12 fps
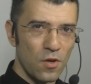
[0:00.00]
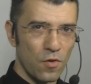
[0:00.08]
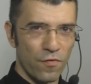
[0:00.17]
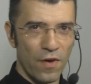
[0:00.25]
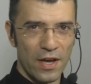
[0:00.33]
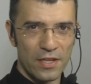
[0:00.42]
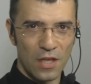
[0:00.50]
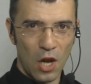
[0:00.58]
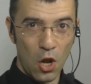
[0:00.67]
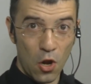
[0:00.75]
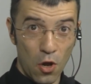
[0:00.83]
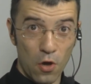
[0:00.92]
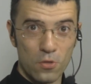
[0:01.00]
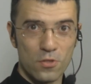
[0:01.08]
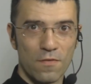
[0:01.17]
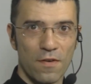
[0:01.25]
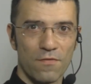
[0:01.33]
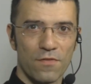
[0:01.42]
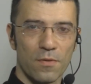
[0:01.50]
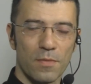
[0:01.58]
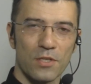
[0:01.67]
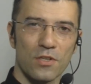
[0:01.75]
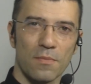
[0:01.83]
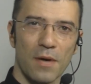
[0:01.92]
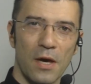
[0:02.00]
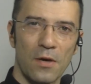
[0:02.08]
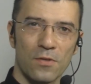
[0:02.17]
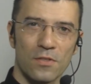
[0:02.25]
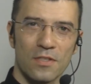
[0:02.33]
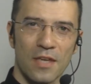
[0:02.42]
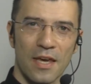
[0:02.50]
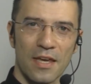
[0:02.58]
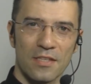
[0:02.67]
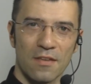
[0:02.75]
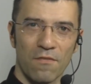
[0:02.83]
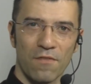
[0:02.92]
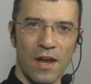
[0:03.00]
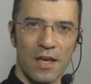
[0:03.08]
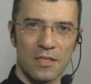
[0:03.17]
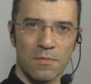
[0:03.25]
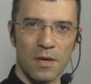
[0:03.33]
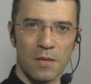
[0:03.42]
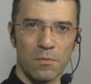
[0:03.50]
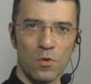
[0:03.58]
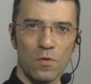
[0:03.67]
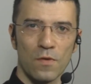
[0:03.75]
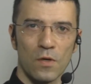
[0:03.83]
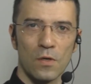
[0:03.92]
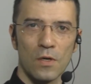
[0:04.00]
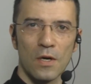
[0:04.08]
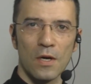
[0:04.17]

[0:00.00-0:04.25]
You'll find loads of information about xanthelasma removal.